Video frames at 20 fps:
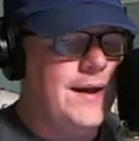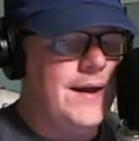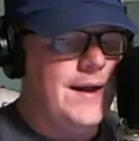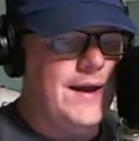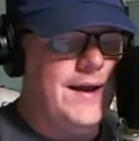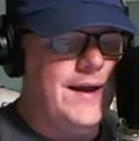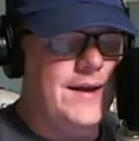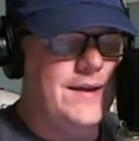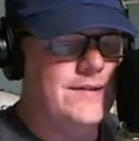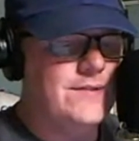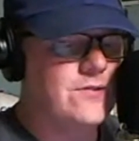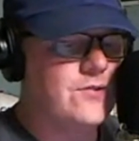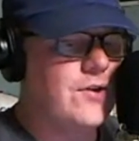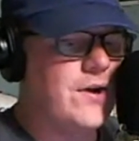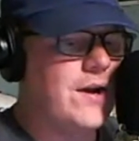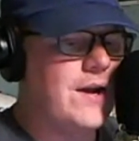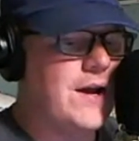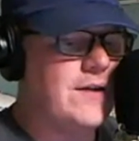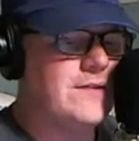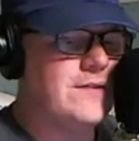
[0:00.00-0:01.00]
And
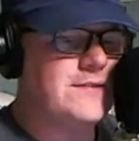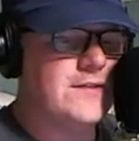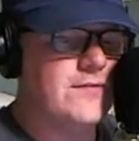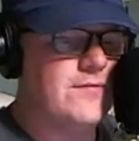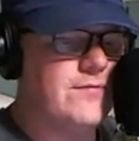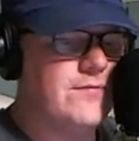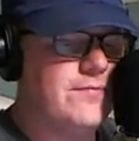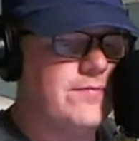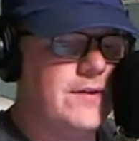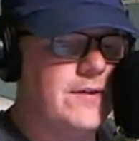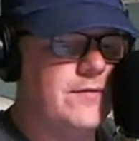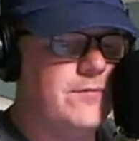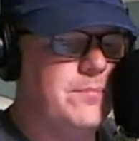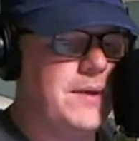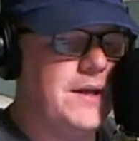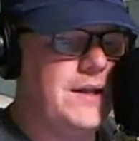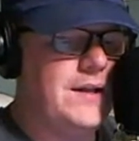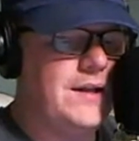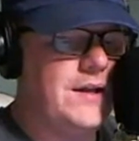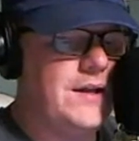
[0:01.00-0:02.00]
strikeouts have
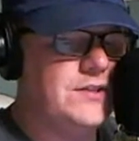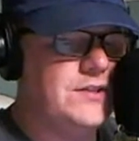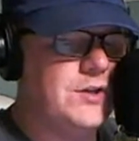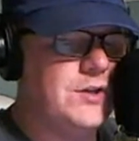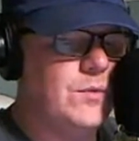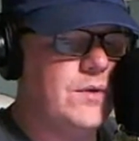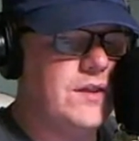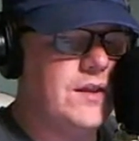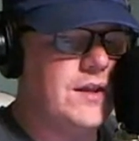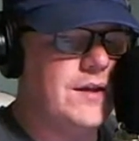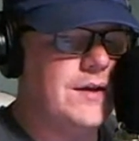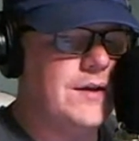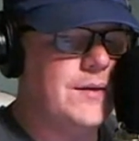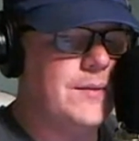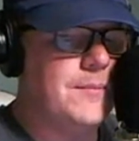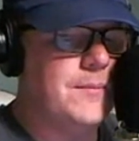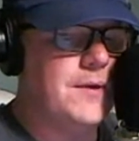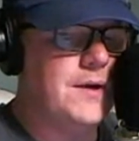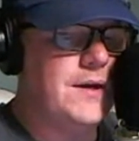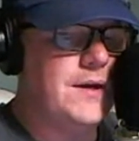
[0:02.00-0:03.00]
been the issue with
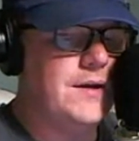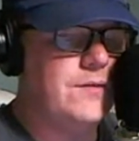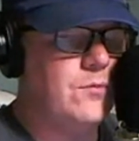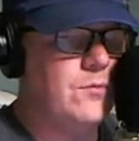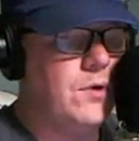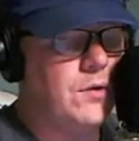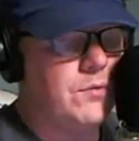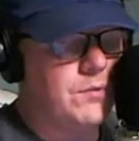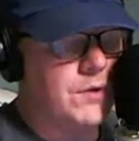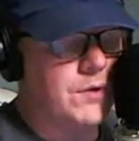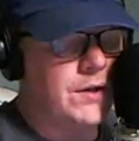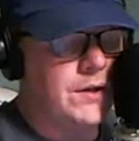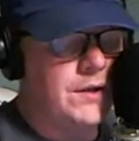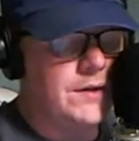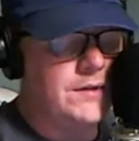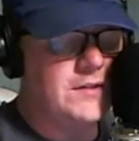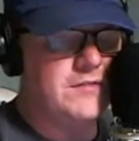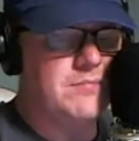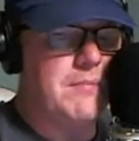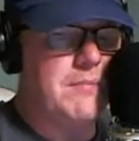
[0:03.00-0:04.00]
him, and well, really
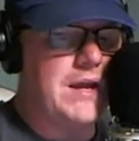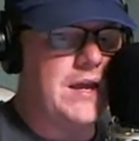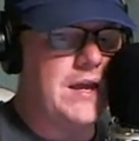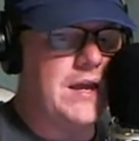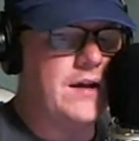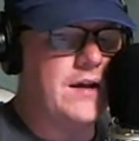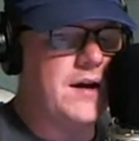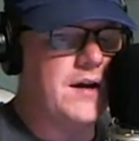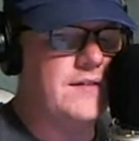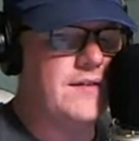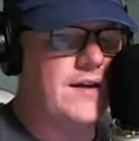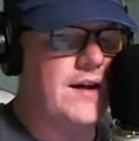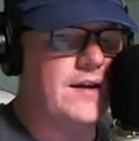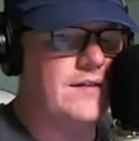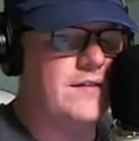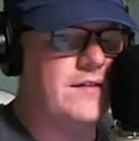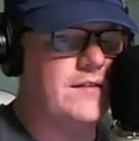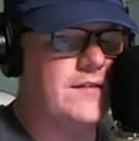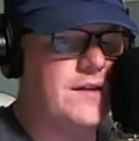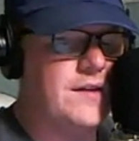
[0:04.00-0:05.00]
just making
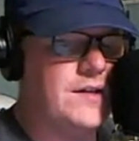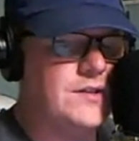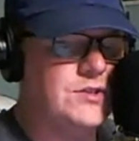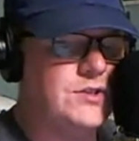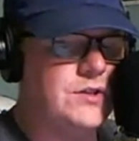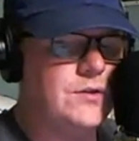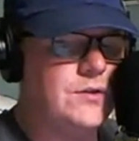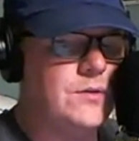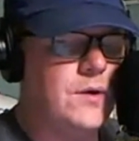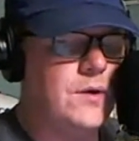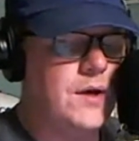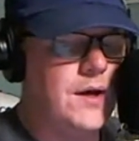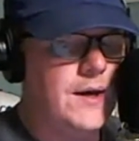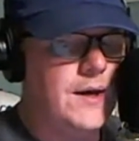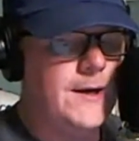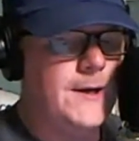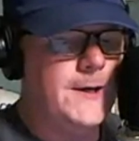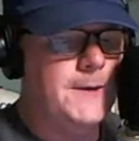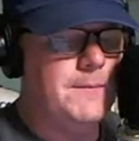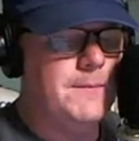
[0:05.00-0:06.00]
contact is the issue,
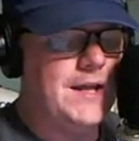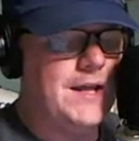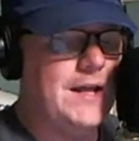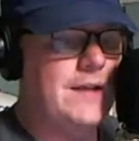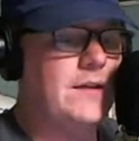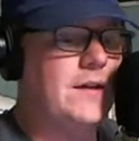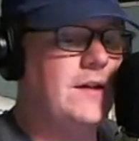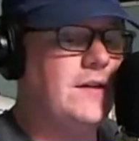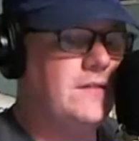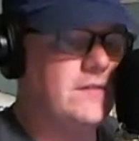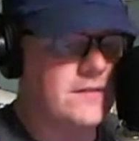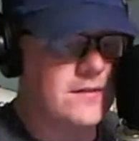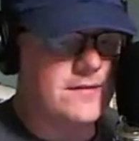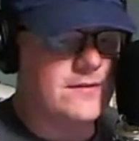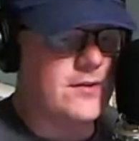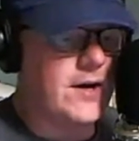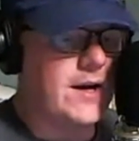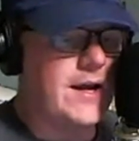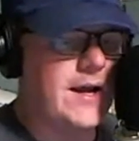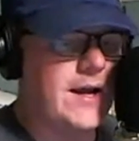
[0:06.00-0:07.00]
and that leads to
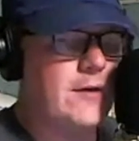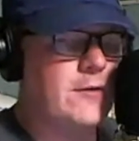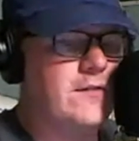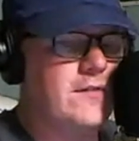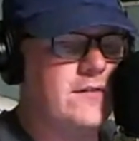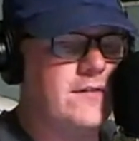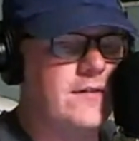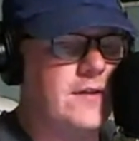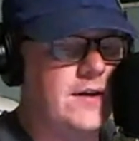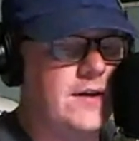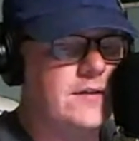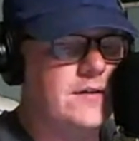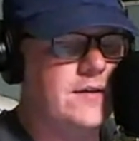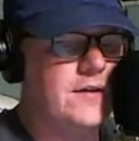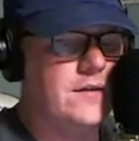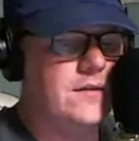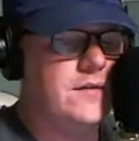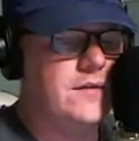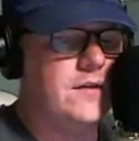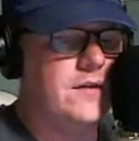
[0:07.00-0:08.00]
strikeouts and
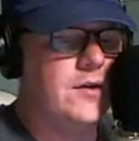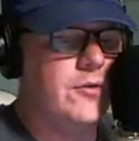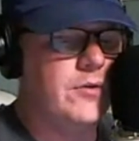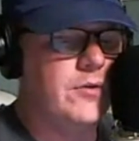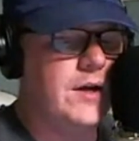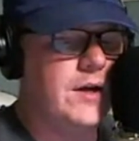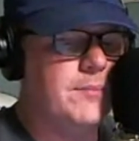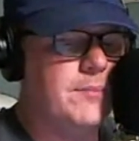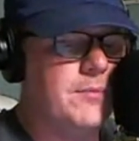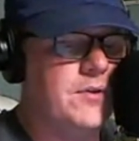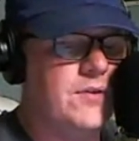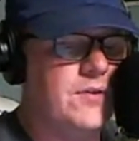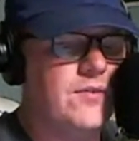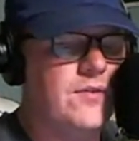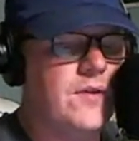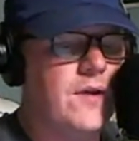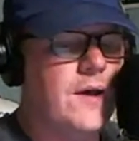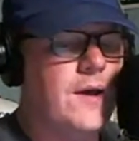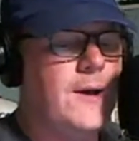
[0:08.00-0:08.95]
the low numbers.